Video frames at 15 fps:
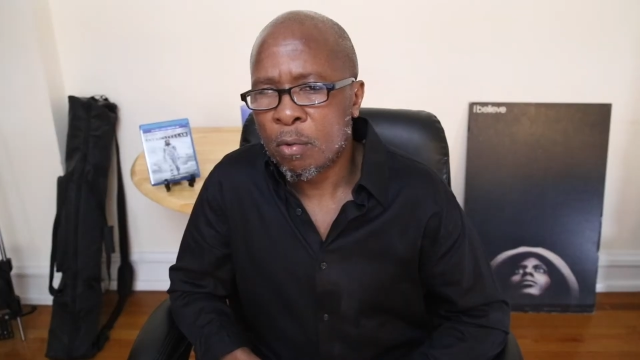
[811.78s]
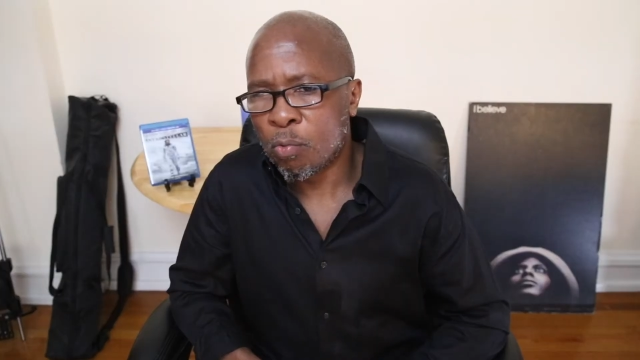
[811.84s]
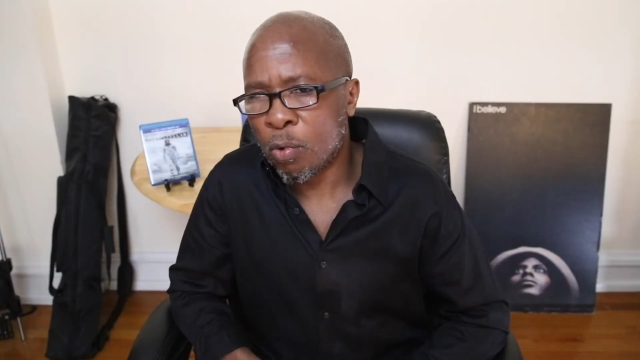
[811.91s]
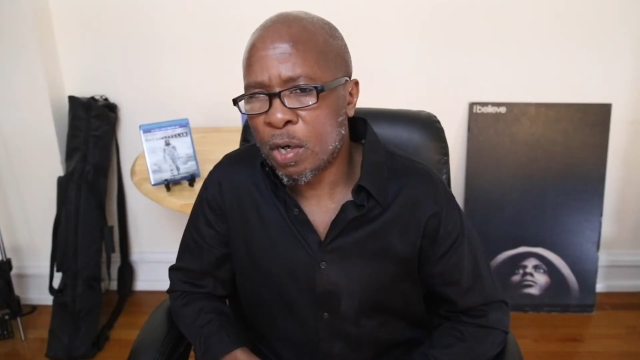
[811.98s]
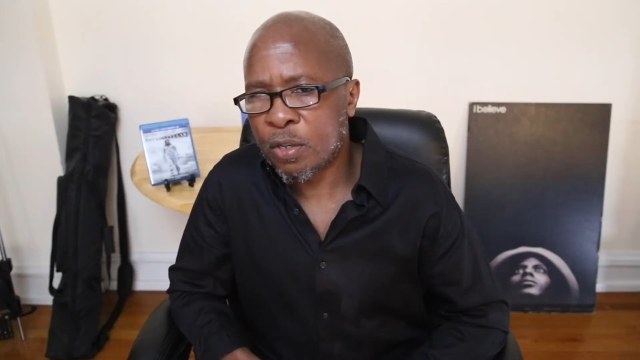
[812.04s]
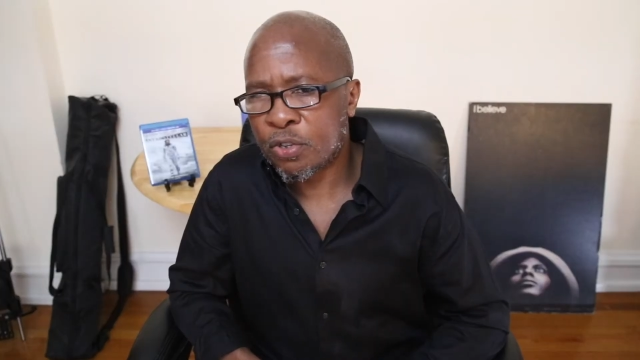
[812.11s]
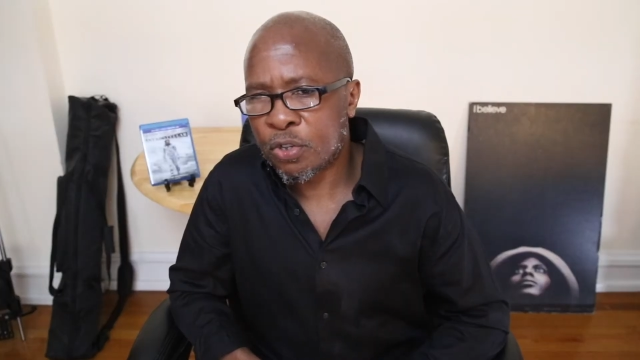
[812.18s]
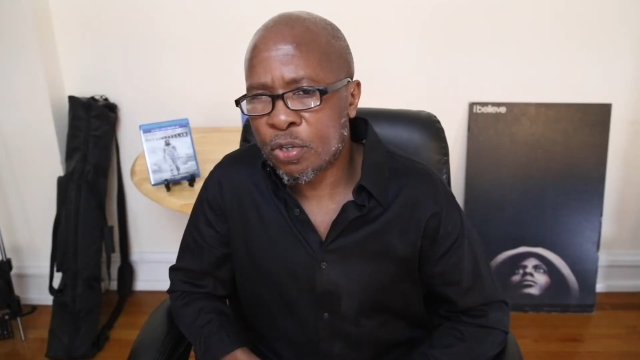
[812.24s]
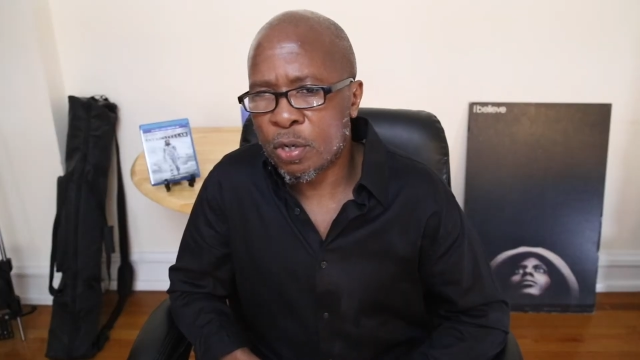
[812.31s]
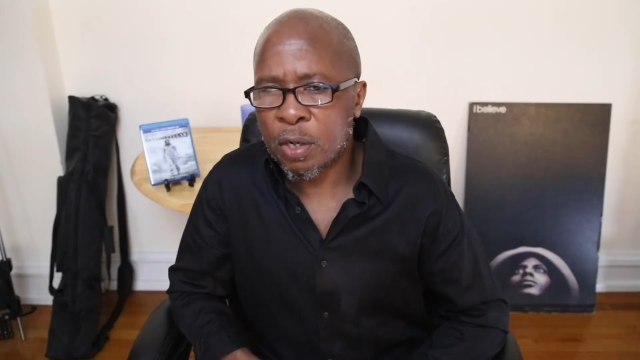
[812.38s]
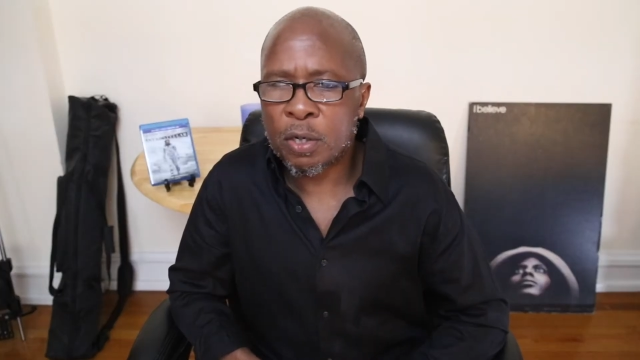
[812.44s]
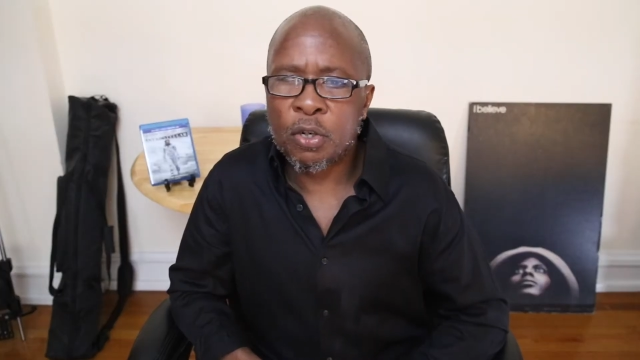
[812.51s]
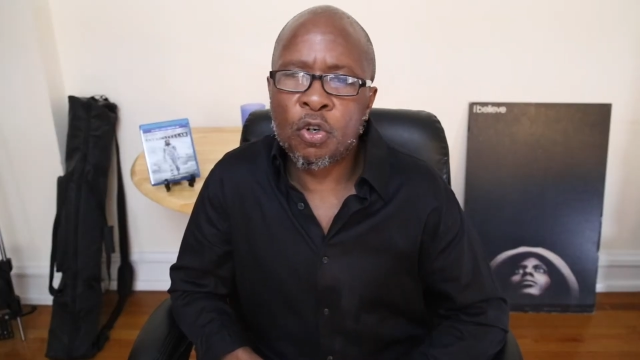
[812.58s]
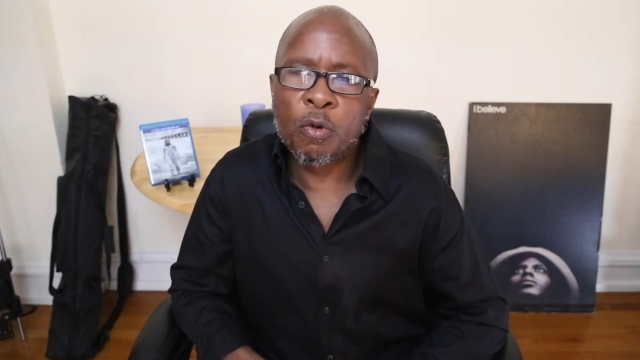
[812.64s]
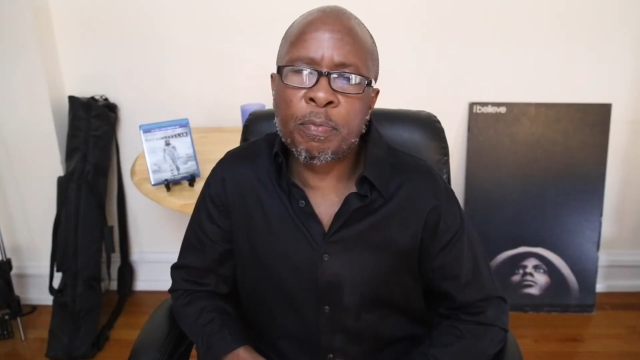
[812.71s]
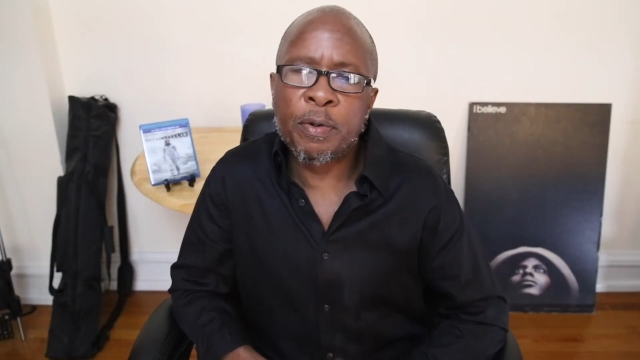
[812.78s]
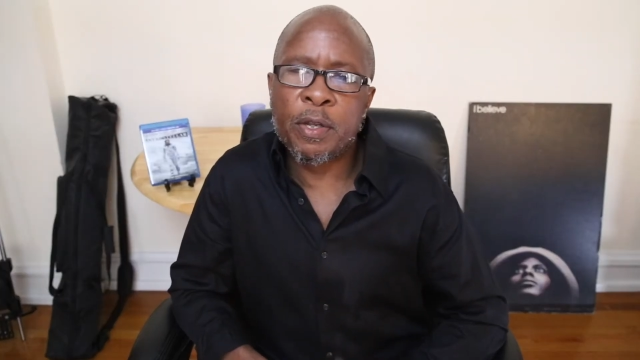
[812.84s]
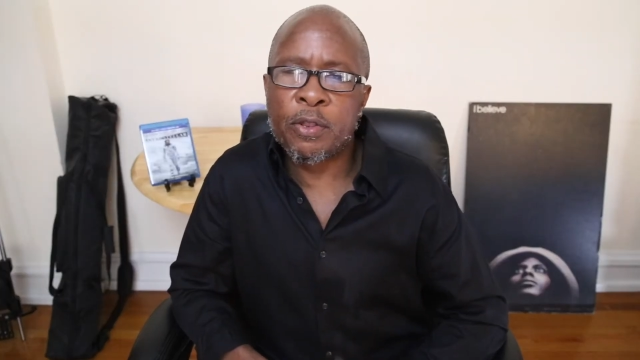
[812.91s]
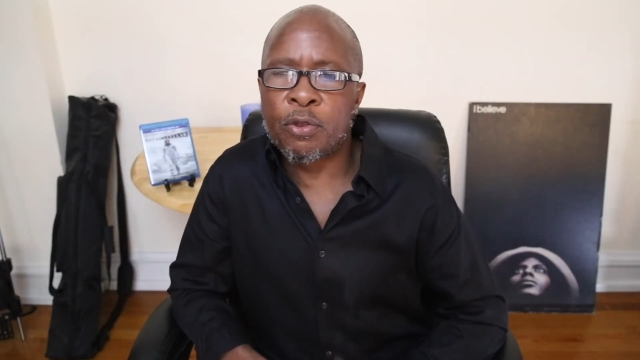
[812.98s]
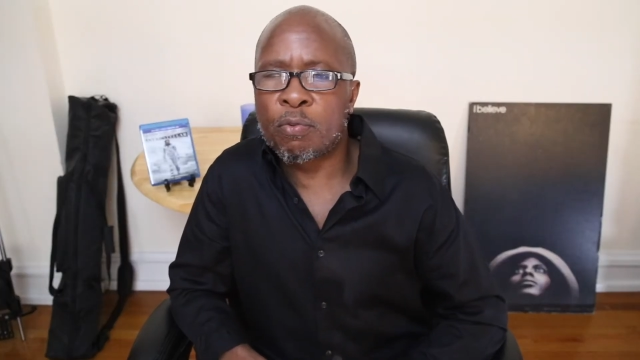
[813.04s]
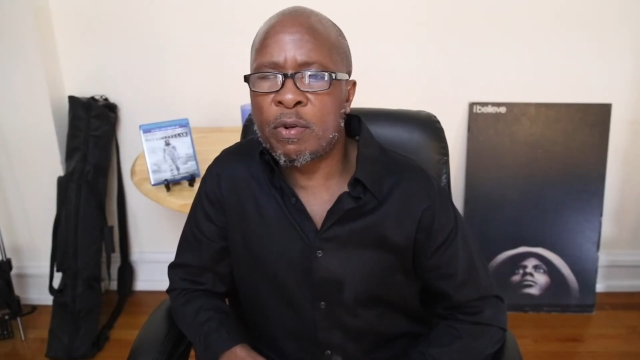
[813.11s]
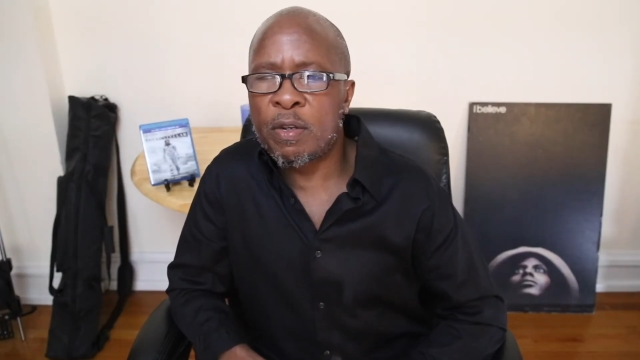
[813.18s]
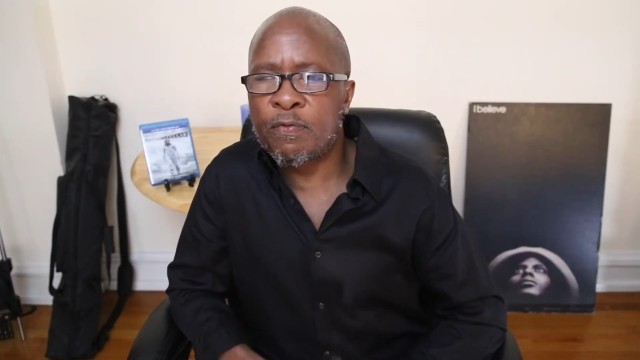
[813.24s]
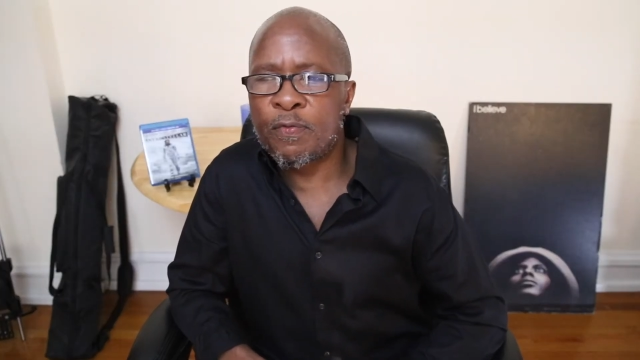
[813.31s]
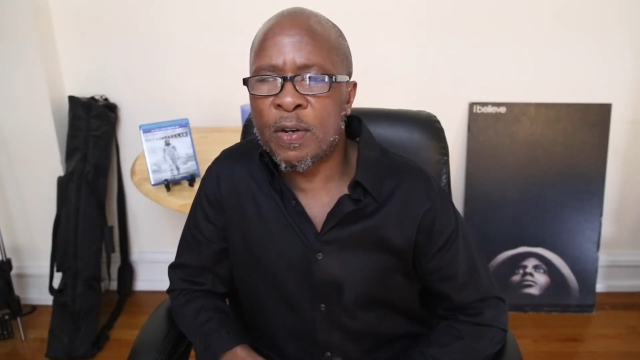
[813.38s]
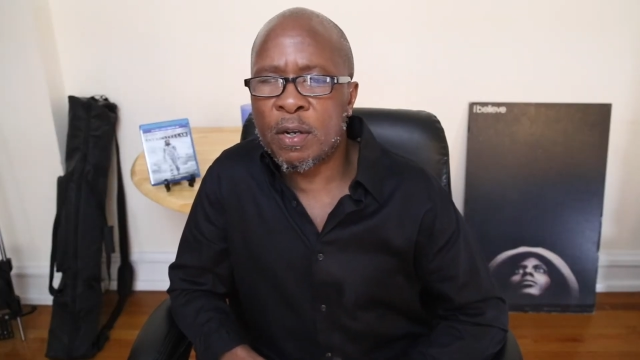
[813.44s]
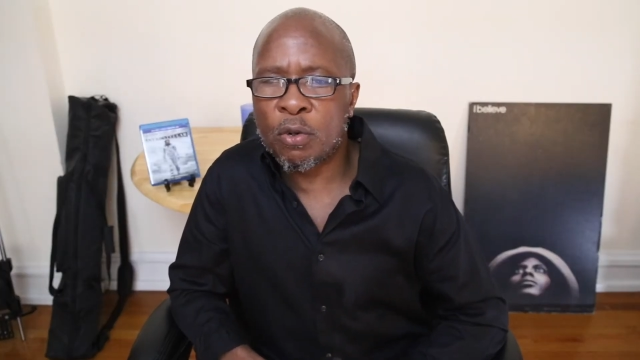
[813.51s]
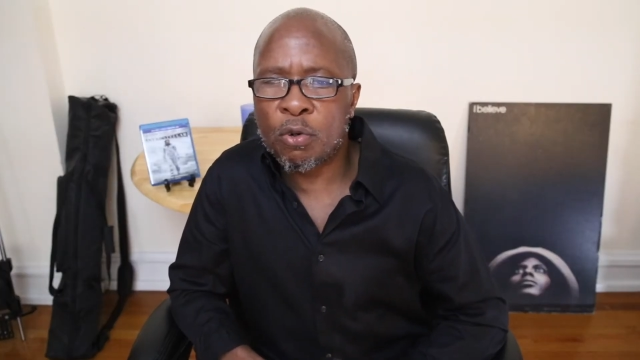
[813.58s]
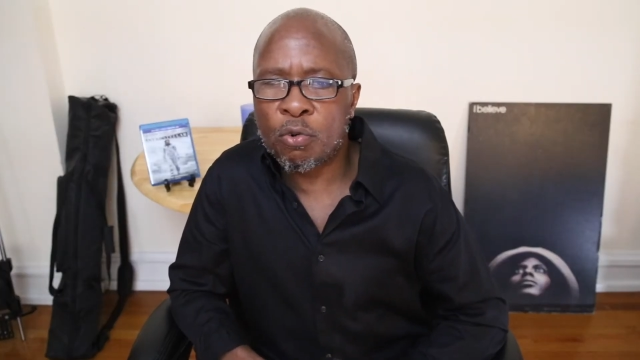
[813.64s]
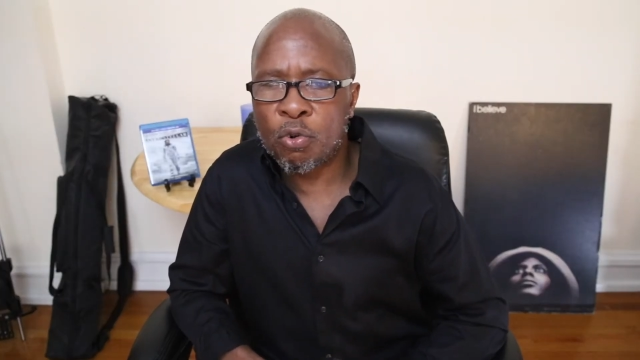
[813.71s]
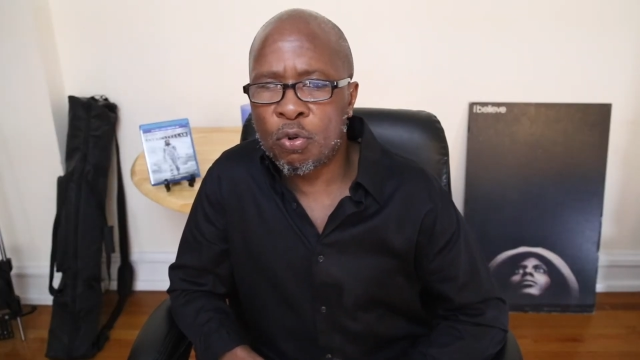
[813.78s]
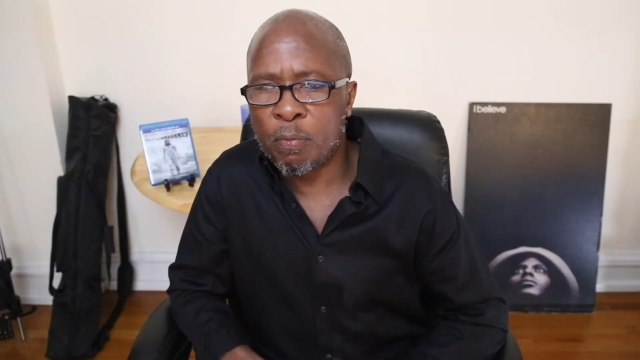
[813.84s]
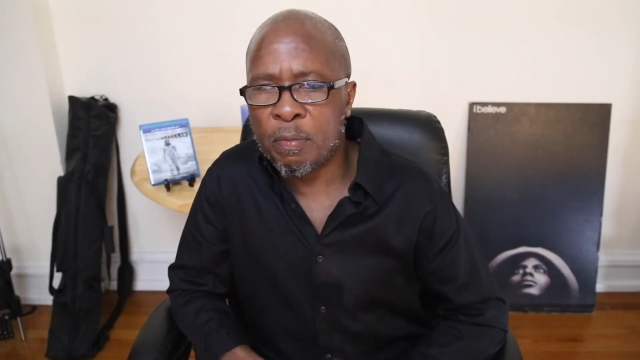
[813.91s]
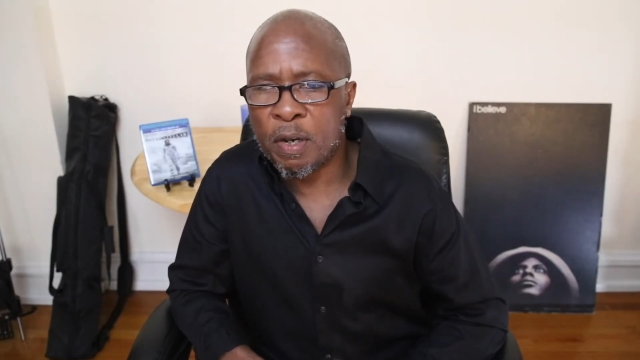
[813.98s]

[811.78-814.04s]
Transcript: Once there, Cooper and 3 fellow crew